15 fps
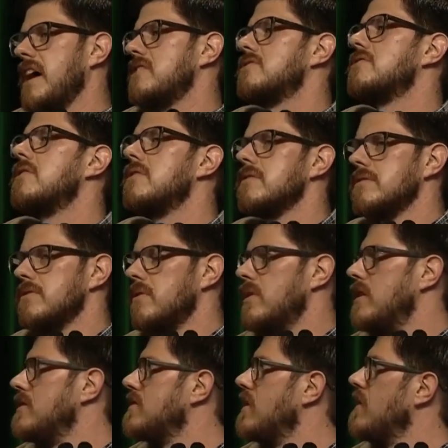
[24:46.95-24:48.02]
external
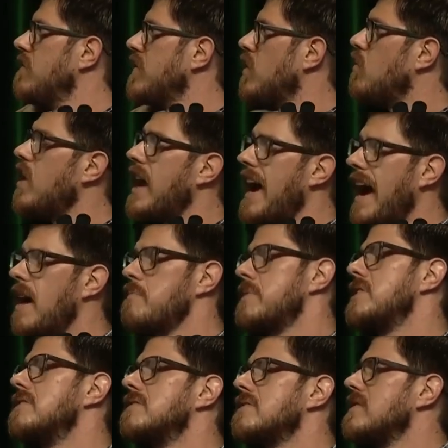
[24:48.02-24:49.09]
noise, what
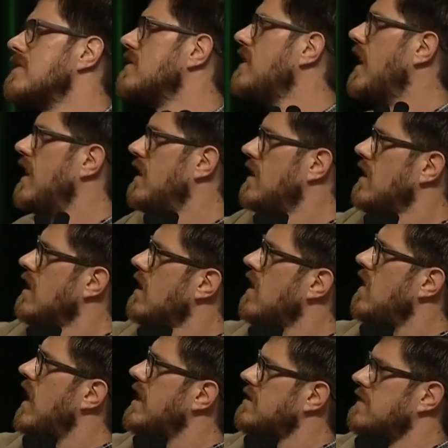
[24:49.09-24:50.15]
happens is that
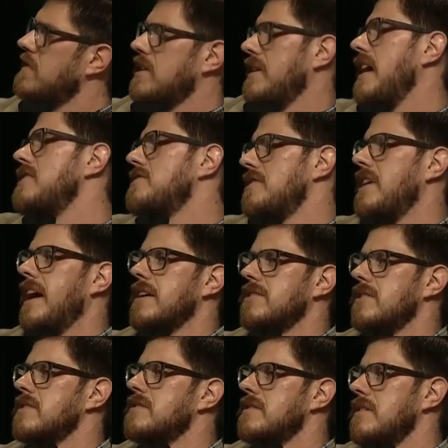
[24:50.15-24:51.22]
classification
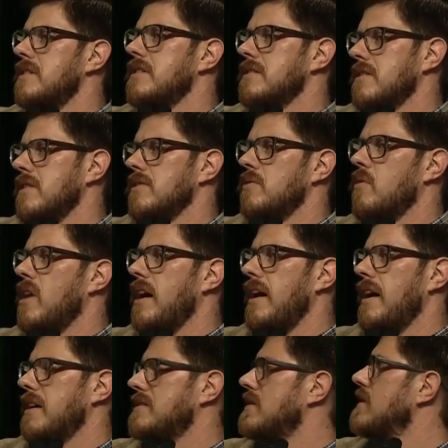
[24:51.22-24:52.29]
accuracy on the
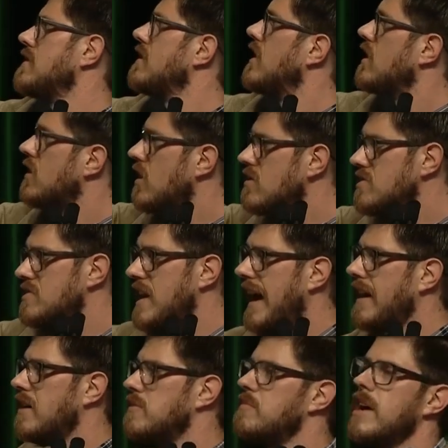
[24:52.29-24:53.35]
y-axis goes
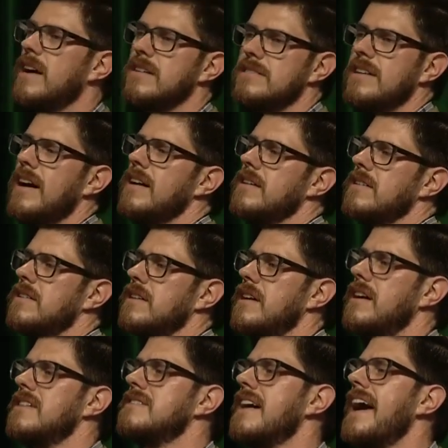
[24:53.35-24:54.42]
down monotonically
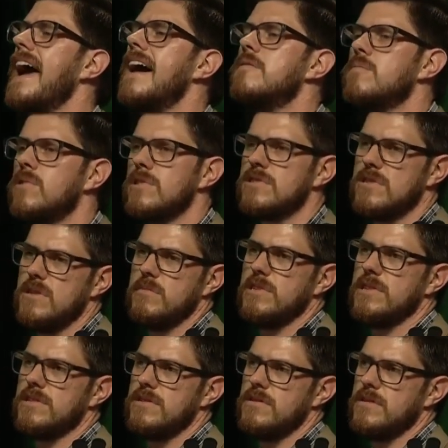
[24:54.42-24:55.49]
as I add more
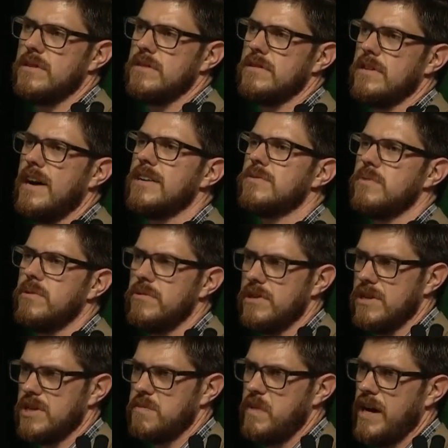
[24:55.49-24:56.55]
stimulus noise, as we would
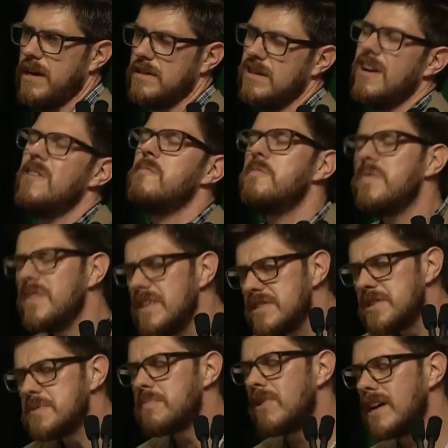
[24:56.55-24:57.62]
expect.
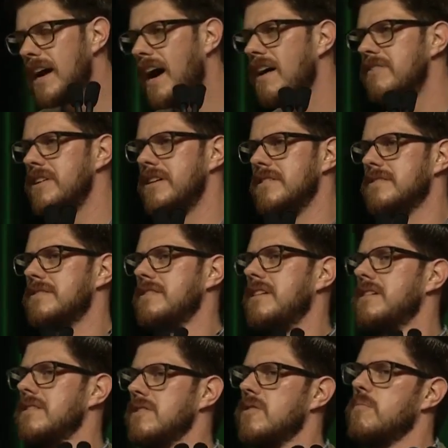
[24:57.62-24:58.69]
This is pretty obvious
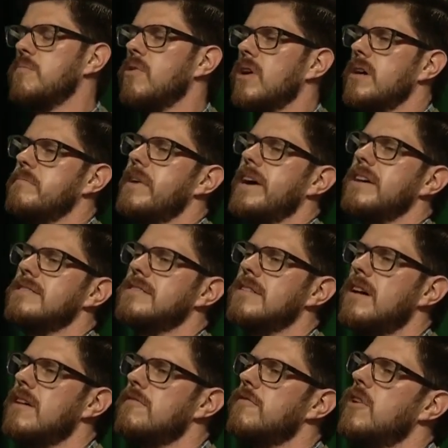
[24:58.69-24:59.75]
and a little boring by
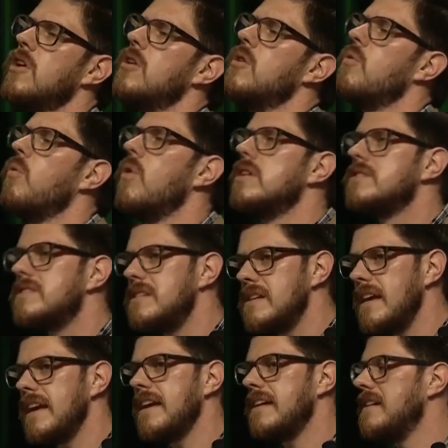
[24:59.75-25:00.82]
itself. What's
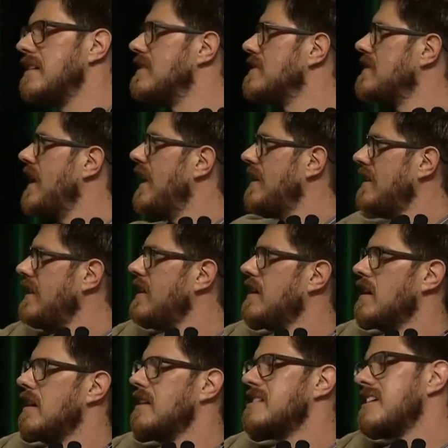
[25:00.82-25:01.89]
neat is that
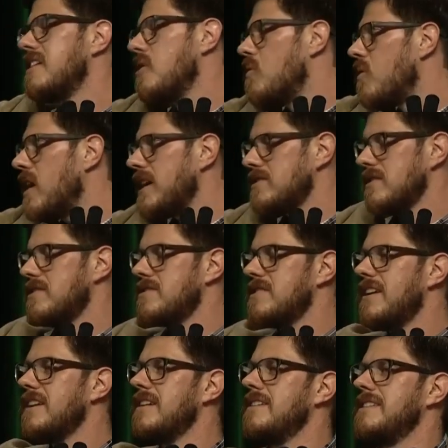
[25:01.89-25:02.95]
here, we're actually
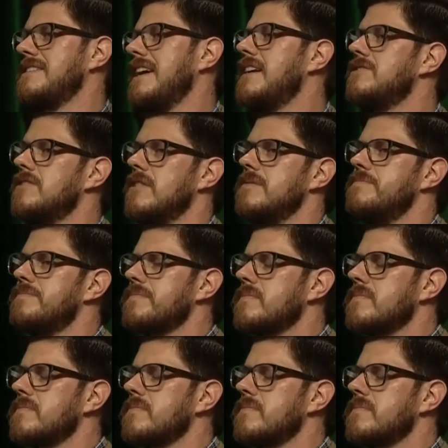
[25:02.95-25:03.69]
studying attention.